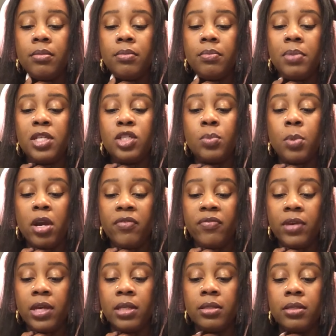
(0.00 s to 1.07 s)
Pitch
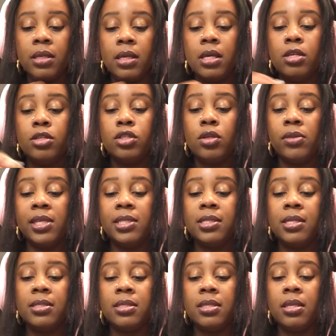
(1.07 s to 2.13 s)
Perfect so this
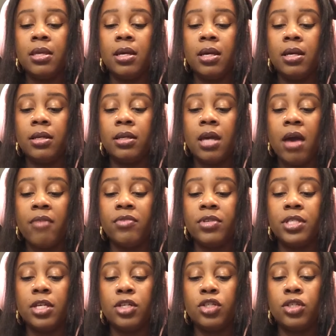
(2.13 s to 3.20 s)
is the
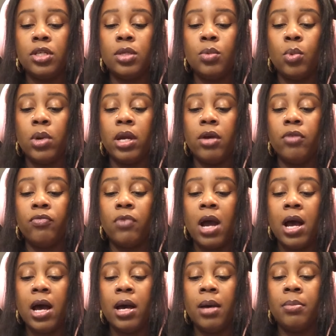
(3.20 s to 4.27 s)
conversation where
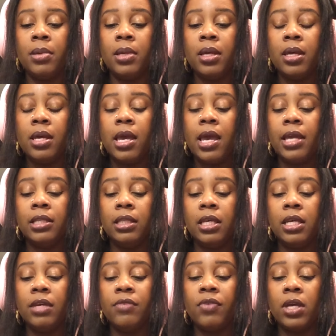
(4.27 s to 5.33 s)
Rob and
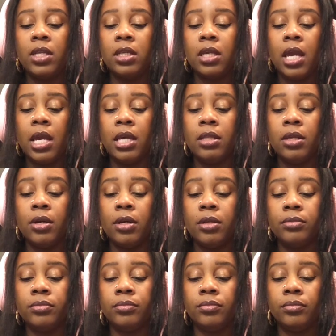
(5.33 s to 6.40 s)
Liv and
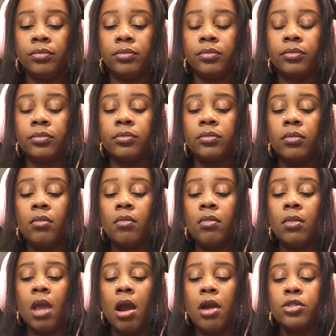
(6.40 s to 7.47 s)
Kaylor
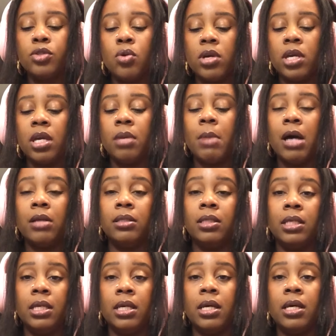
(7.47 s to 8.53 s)
are talking about
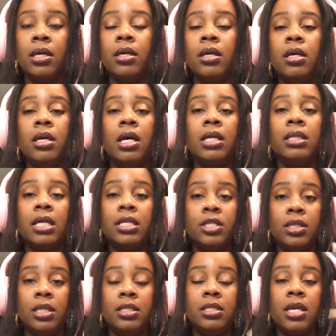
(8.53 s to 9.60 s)
Leah
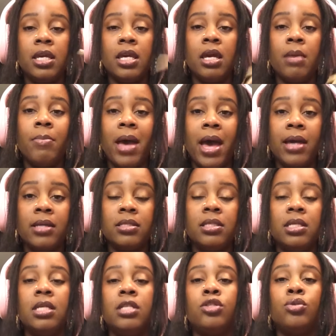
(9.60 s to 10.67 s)
allegedly taking a back
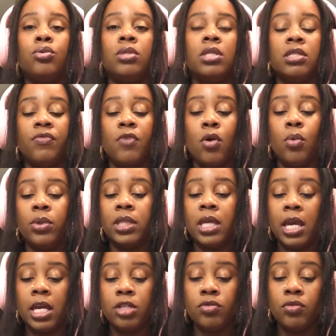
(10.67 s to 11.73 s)
seat to this vote with
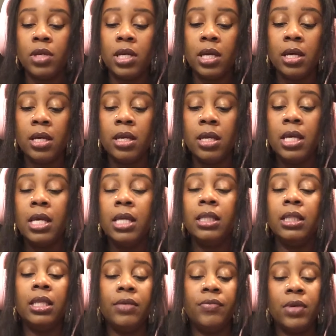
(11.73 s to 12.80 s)
Andrea.
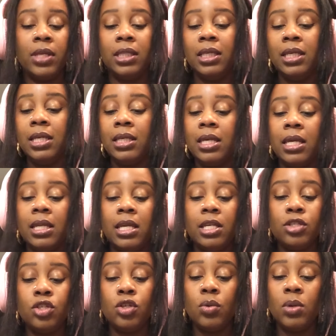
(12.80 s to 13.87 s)
Liv and Leah get
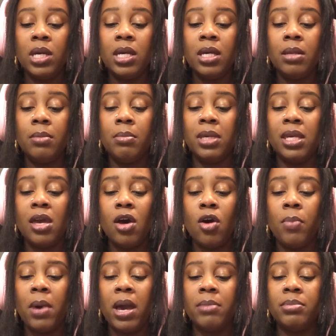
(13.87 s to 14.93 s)
into it. Miguel
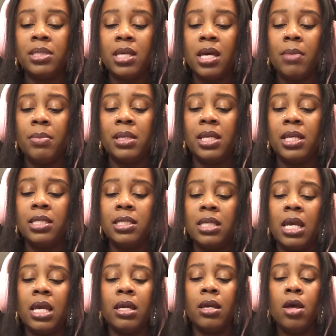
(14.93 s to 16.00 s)
pipes up and he's
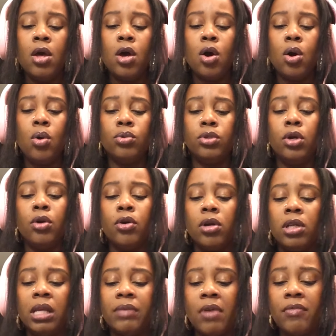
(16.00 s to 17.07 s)
saying, Oh, no
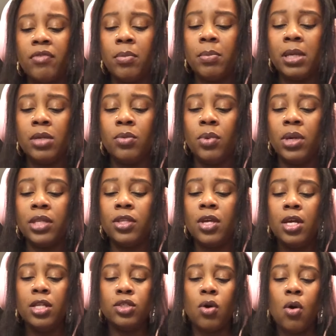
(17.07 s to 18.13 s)
girl I've ever been with
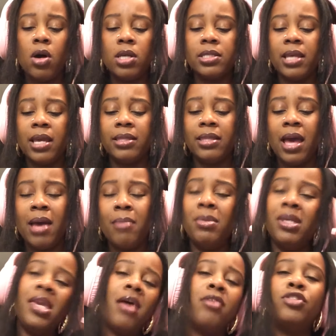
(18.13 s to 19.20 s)
talks like that.
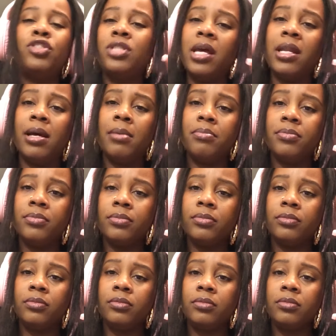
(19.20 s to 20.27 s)
Miguel, shut up.
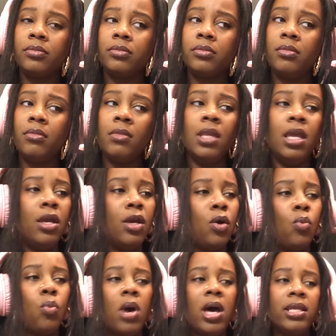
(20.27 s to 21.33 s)

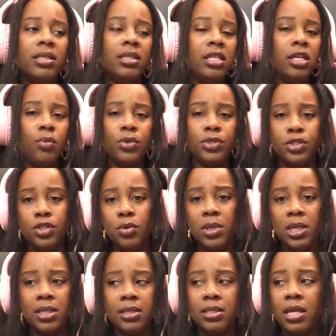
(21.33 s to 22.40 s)
What Leah was
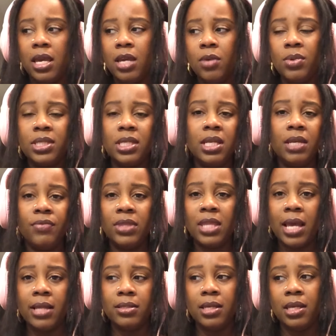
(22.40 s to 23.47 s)
doing and saying wasn't even
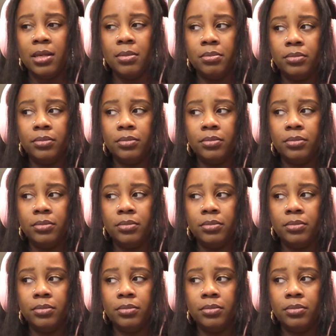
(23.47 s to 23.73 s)
that deep.